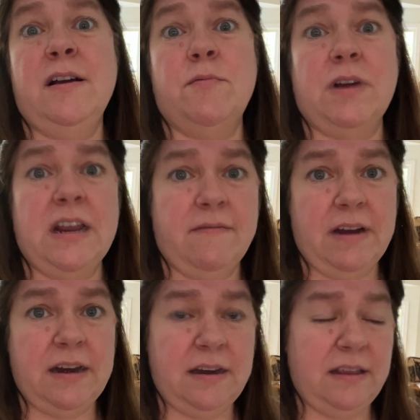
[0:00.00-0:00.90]
We're getting
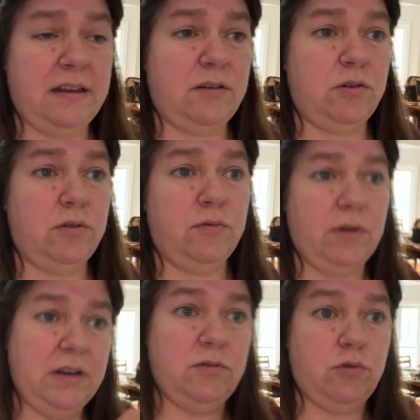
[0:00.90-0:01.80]
ready to
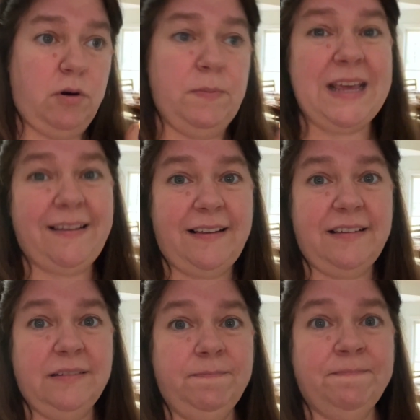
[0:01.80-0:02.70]
run into our peak
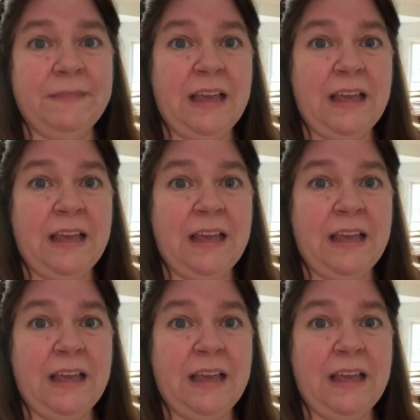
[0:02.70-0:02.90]
season,